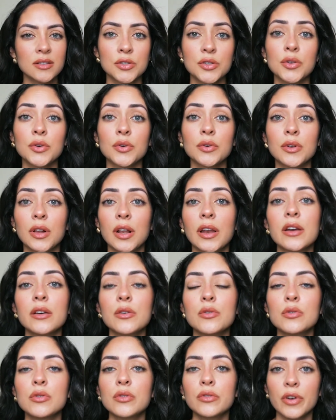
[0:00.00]
to
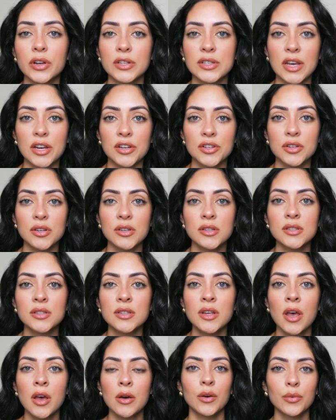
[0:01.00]
clinical rotations,